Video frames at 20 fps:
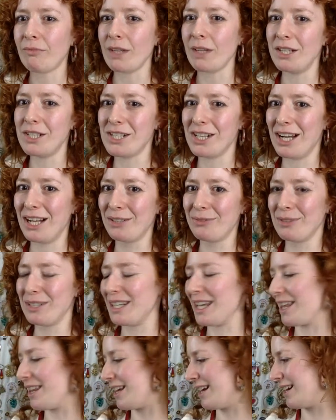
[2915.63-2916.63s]
A child would
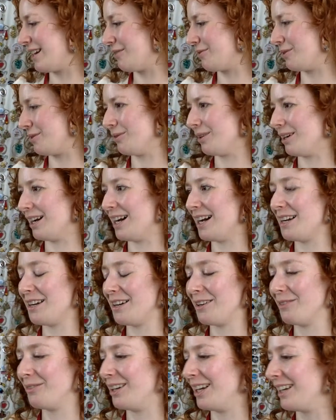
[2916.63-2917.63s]
get that everywhere. I
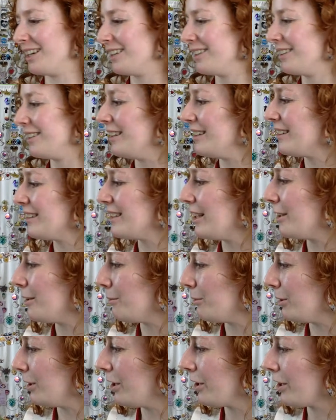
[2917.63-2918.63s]
know, man. It's
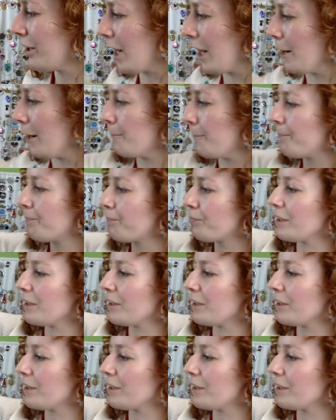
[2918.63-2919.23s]
terrible. Okay.